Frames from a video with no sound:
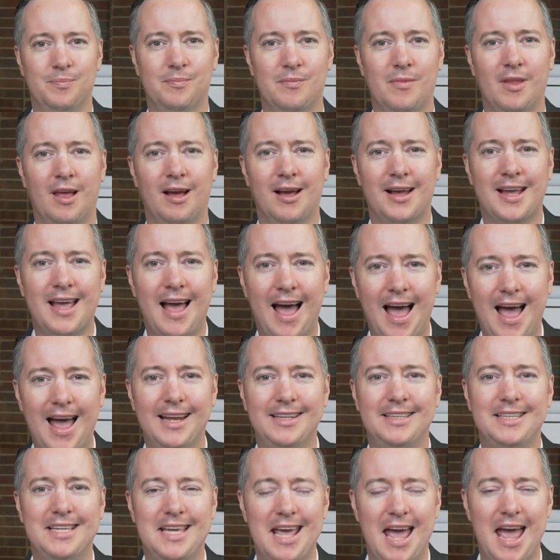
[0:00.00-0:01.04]
I can't
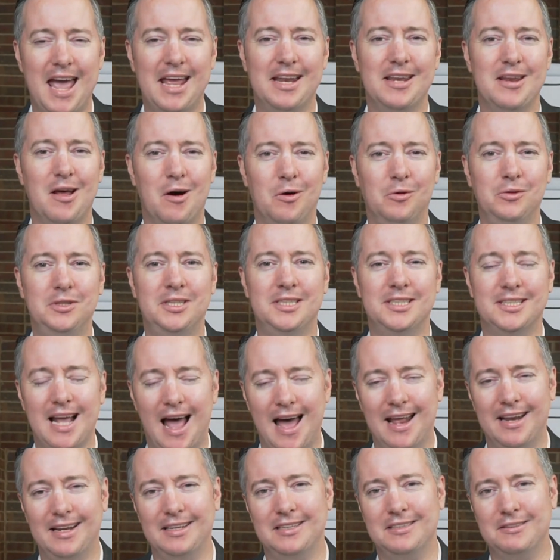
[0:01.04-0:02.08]
get no
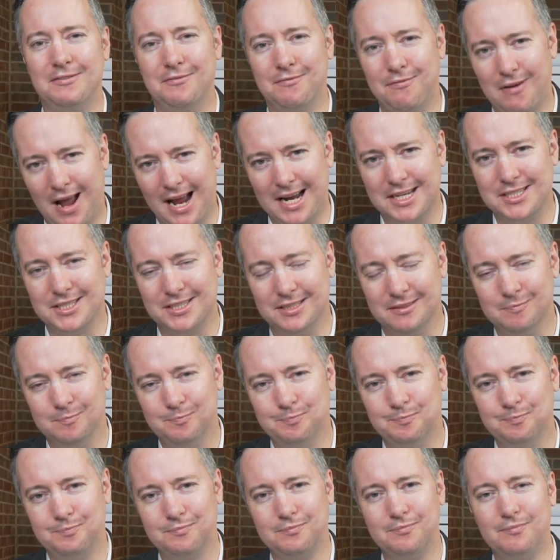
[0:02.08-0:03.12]
satisfaction.
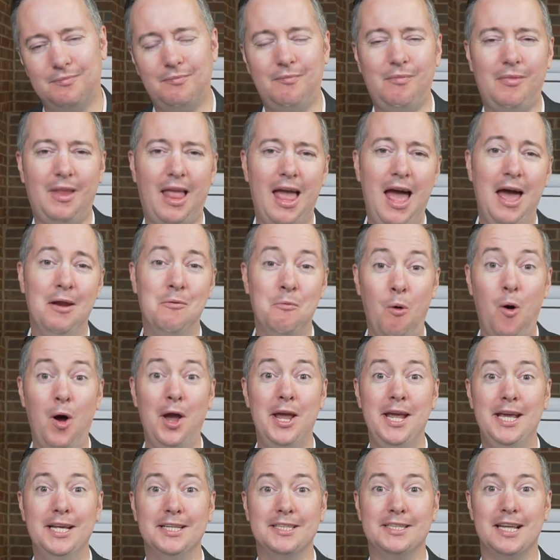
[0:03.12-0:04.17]
And why
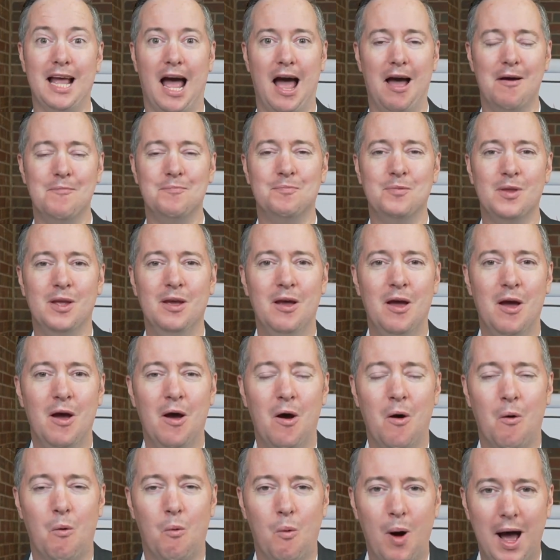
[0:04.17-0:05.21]
is that?
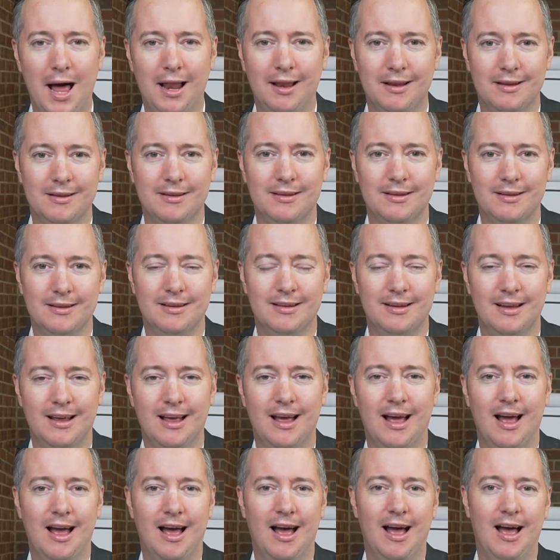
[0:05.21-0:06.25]
Well,
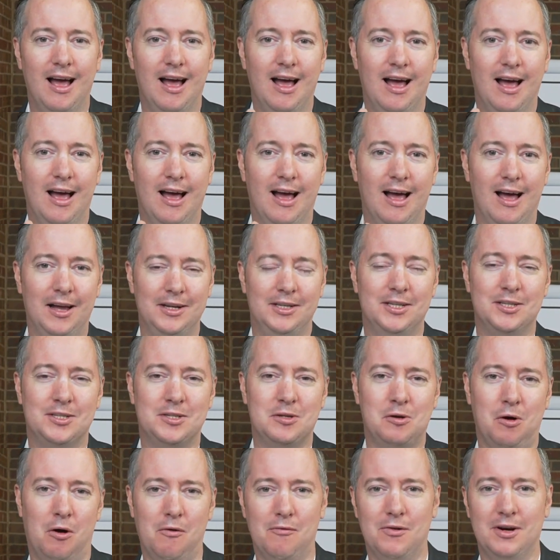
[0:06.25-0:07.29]
I
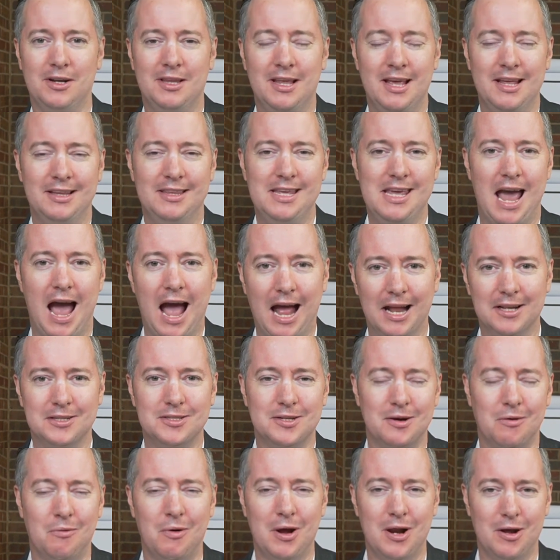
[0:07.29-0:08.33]
discovered the answer
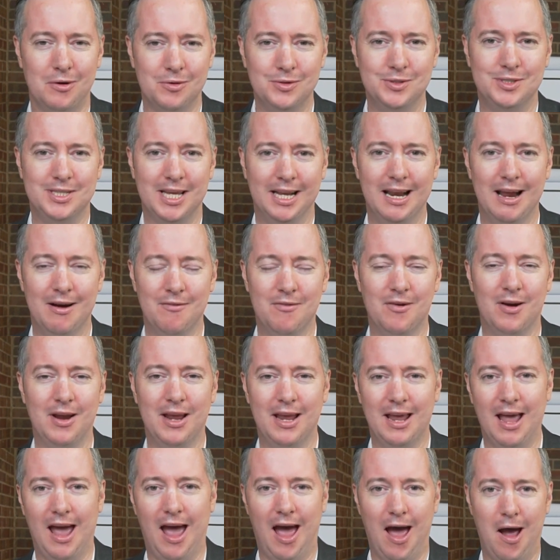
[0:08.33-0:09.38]
when I was
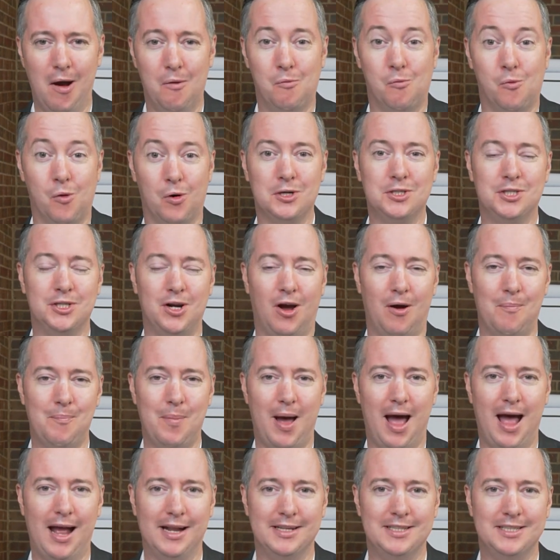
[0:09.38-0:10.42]
delivering a workshop
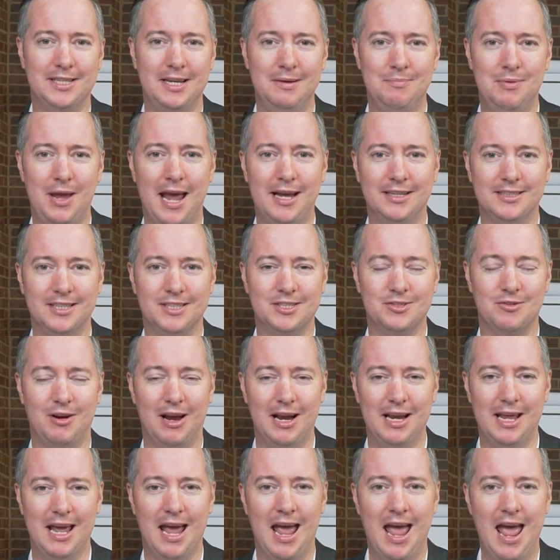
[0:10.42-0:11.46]
at CPA's
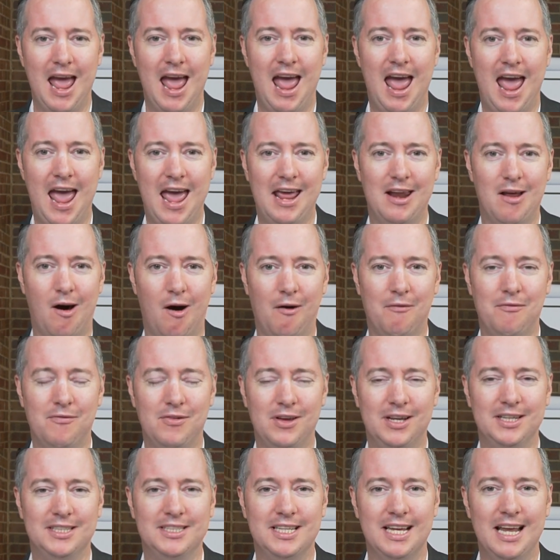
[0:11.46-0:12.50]
Australia head
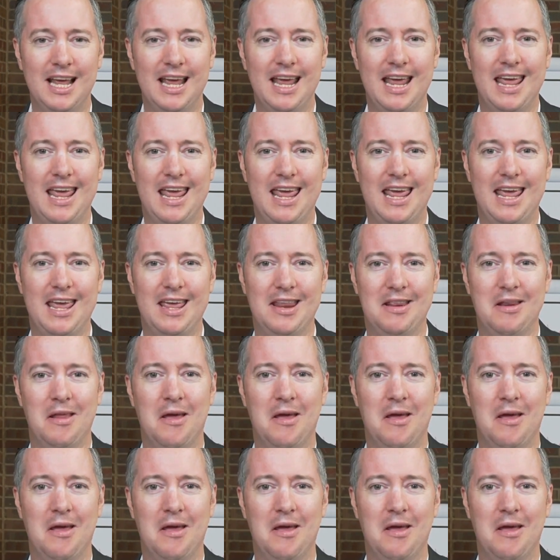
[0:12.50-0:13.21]
office in